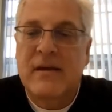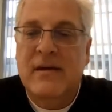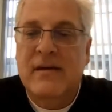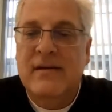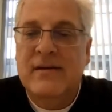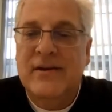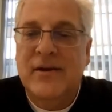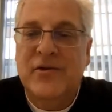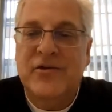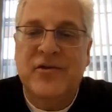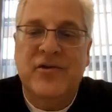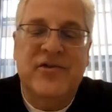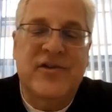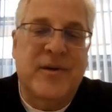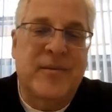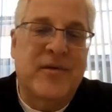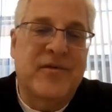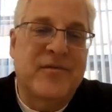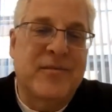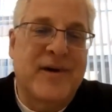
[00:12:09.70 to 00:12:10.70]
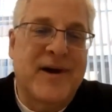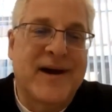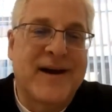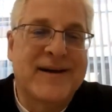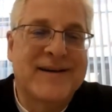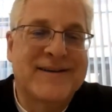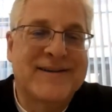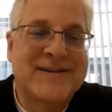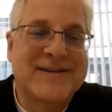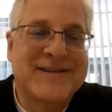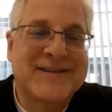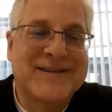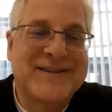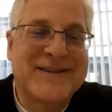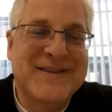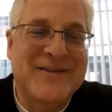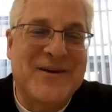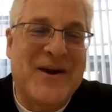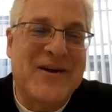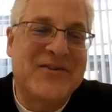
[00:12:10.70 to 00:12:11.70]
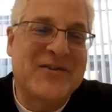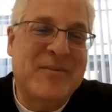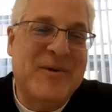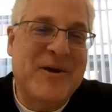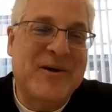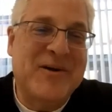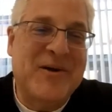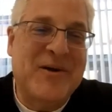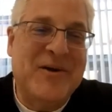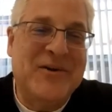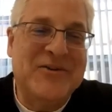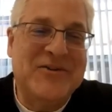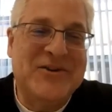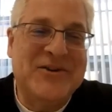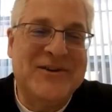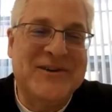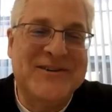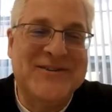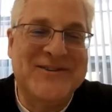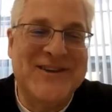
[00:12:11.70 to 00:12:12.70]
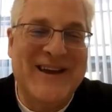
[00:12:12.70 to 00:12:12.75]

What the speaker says: those are some of my thoughts about culture. It's